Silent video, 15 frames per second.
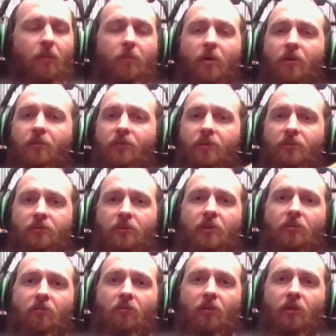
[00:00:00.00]
is actually
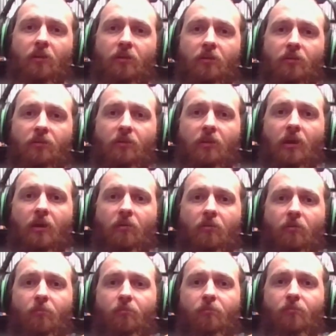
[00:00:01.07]
integrated into the
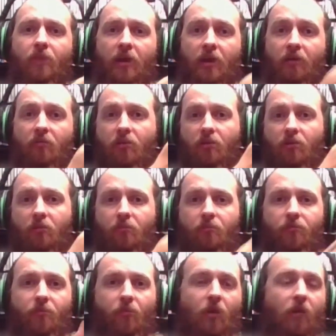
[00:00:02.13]
handrail of the
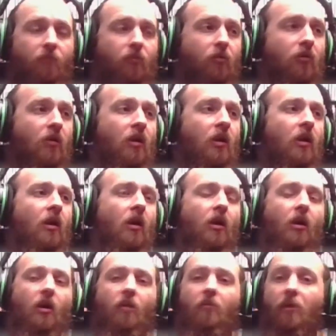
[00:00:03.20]
rifle.
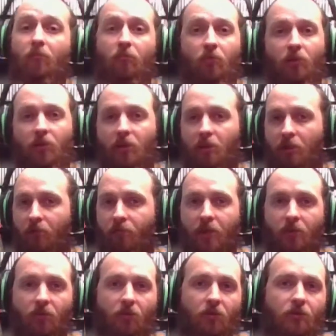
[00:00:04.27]
I really love that
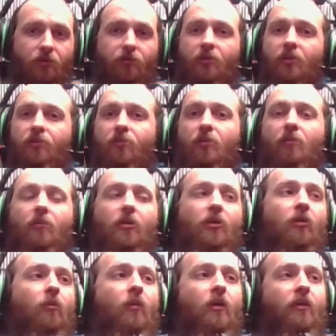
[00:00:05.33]
look, so that's what I'm going to go
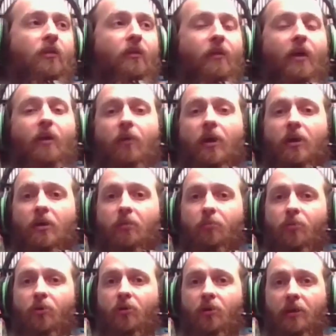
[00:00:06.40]
with, and that way I could
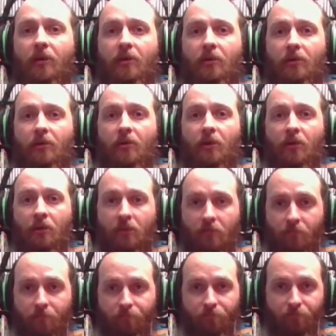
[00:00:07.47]
put a
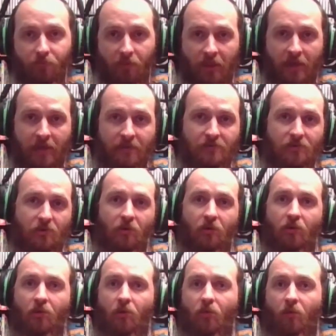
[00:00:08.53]
laser
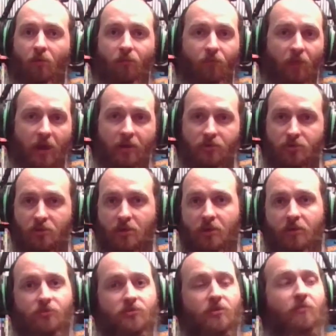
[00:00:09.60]
or a flashlight or
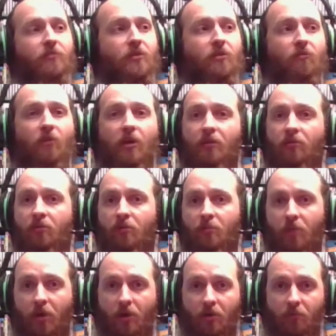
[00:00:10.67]
something right here in the
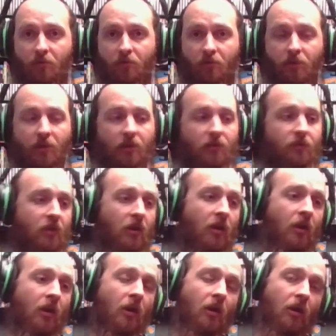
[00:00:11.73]
bottom underneath.
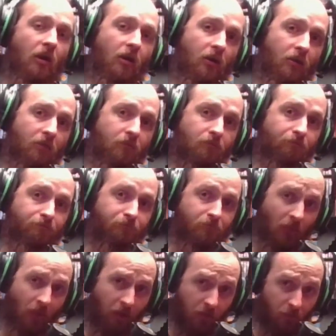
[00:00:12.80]
I
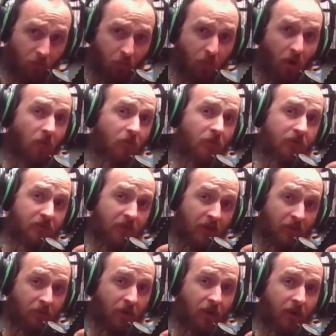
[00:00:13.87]
will probably take
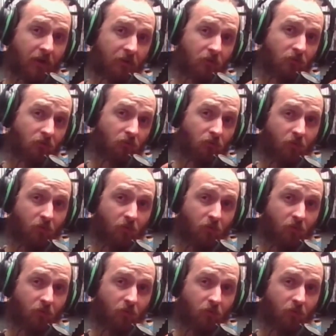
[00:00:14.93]
my angle grip